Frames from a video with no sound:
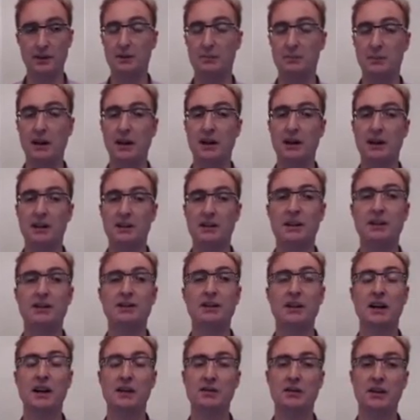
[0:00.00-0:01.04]
meaning it doesn't
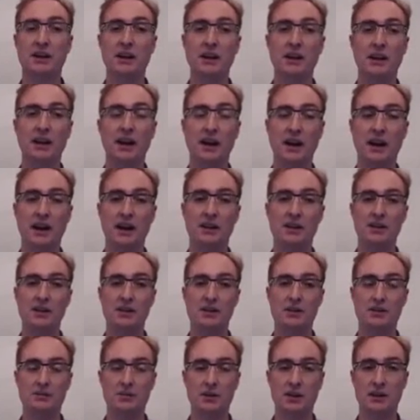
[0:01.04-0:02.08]
have any
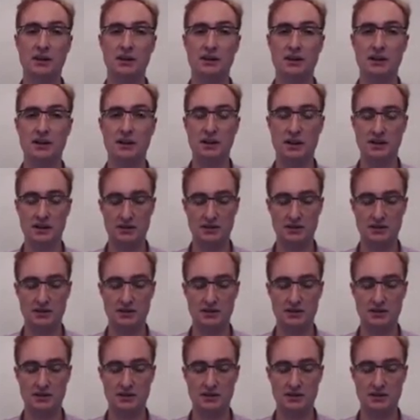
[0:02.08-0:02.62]
headers, any